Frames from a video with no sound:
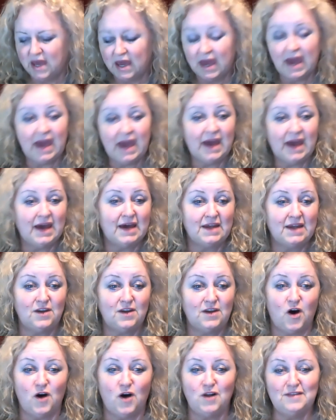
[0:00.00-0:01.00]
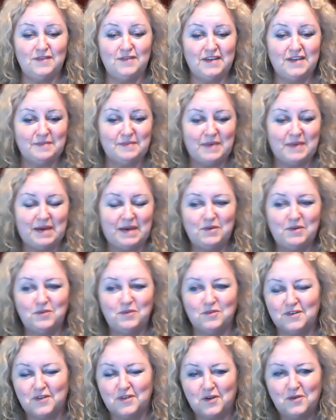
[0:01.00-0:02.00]
And all of these people
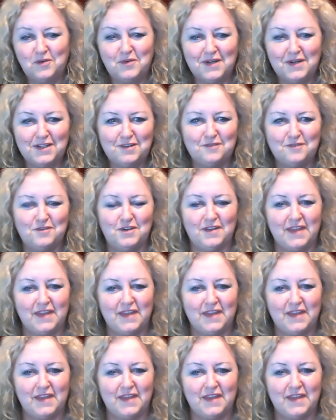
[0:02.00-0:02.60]
were so wonderful,